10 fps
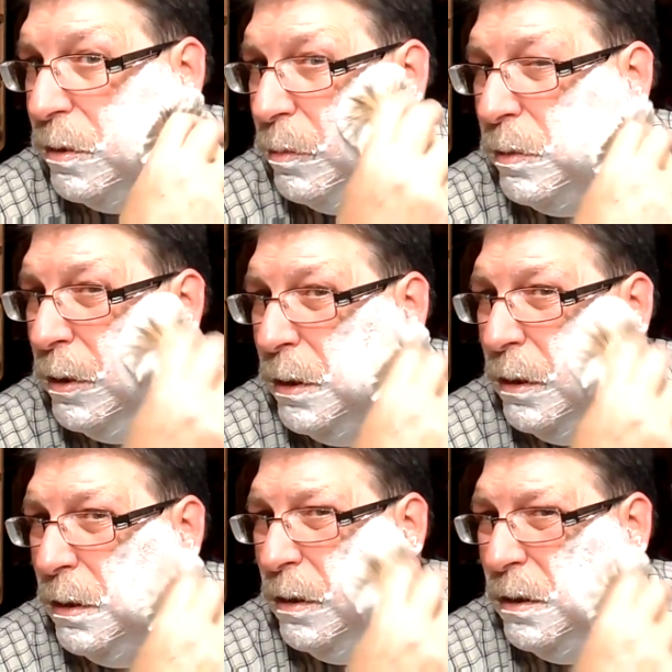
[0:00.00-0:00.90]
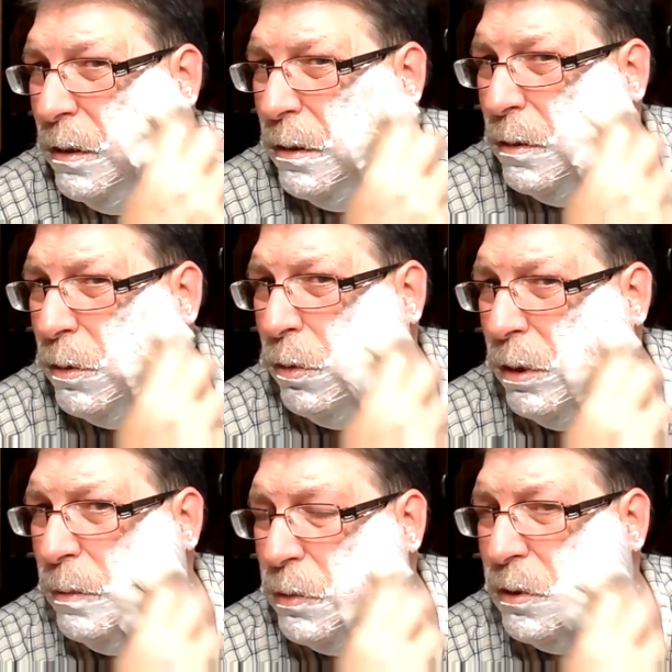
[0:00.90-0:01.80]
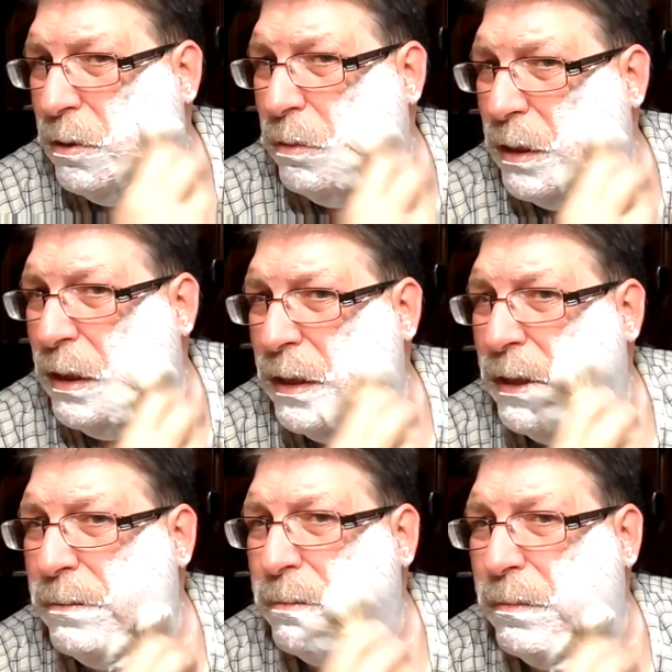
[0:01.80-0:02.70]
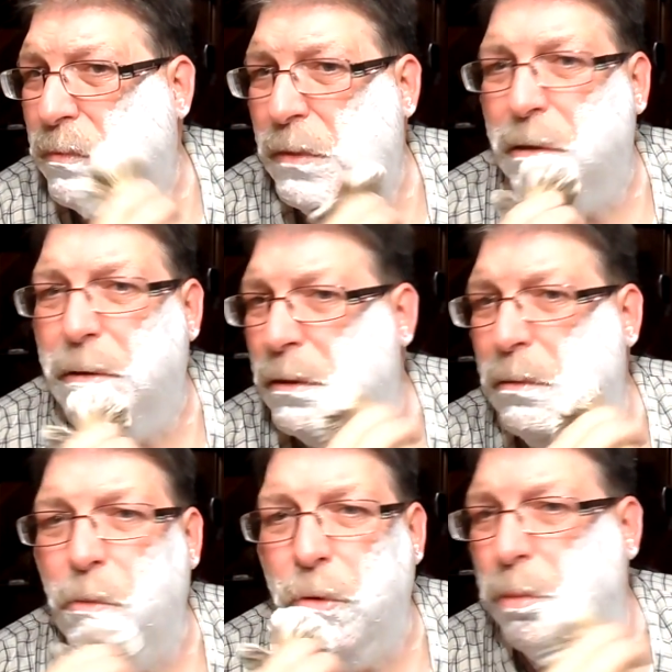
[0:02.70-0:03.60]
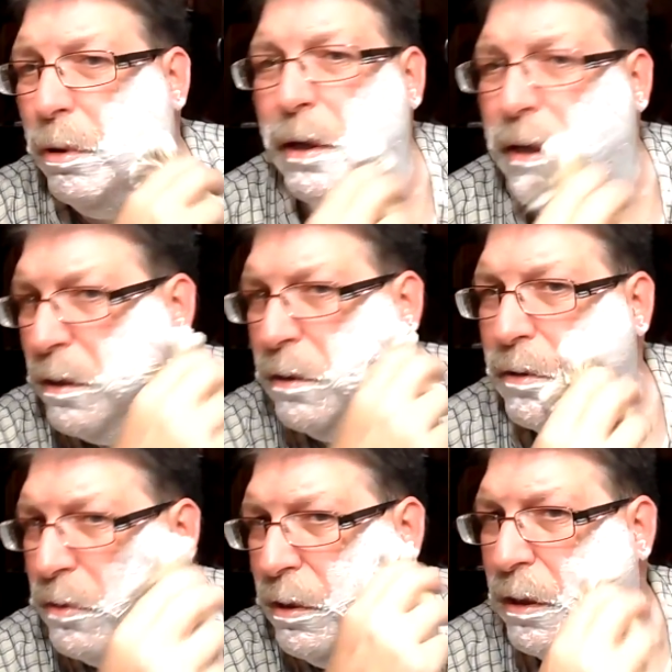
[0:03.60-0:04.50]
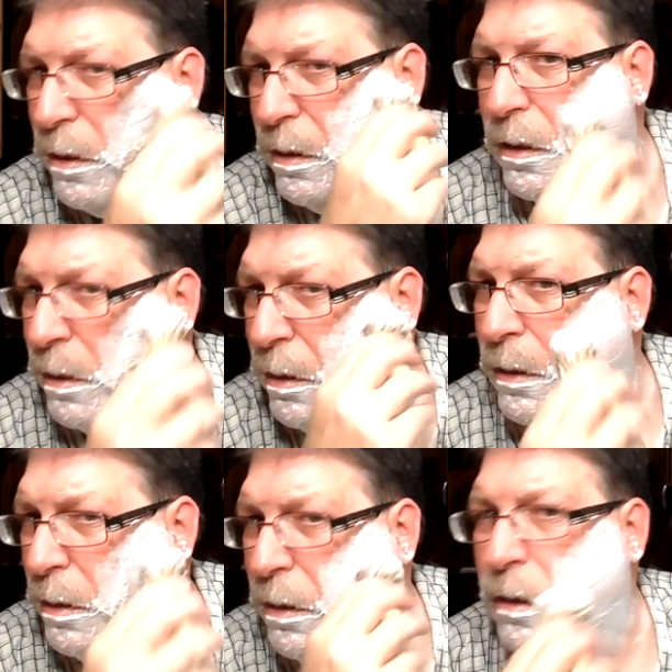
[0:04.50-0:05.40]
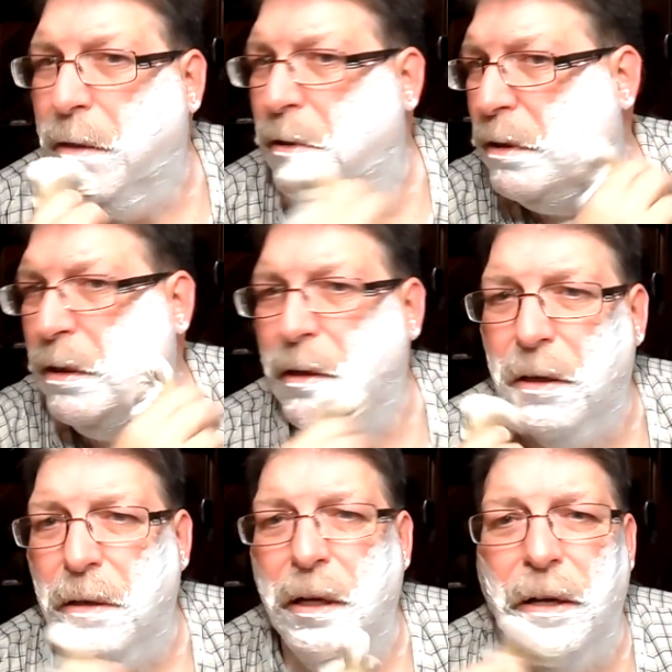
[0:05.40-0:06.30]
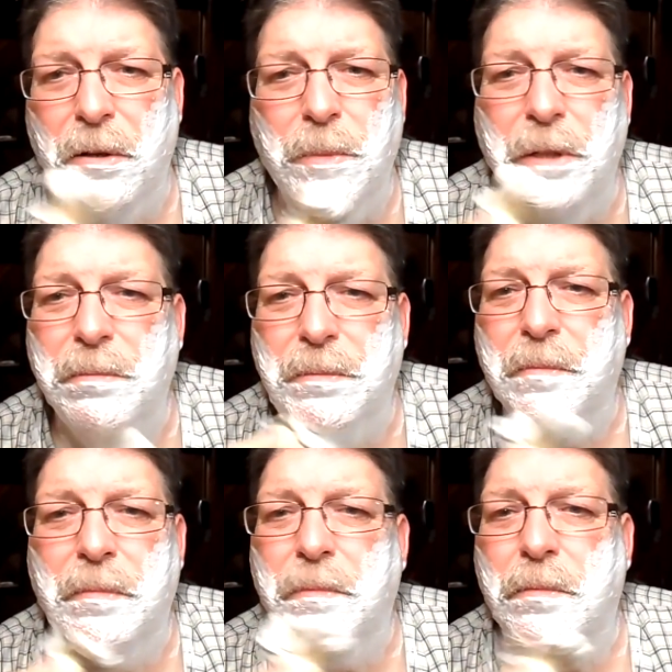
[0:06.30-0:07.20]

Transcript: some creams that we got. More product is needed to get a good leather, but